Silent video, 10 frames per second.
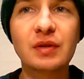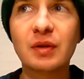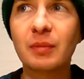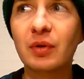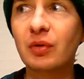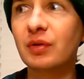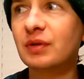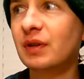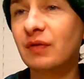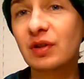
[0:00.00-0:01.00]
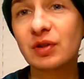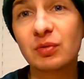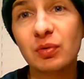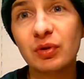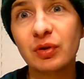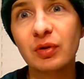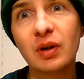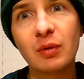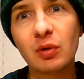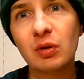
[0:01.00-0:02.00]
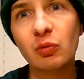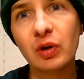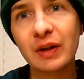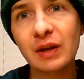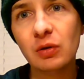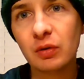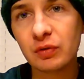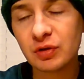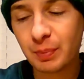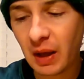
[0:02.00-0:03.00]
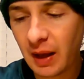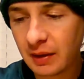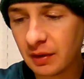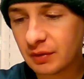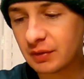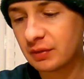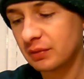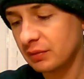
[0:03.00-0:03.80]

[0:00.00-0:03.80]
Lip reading: So because if this is really good, I'm gonna want to eat all those packets.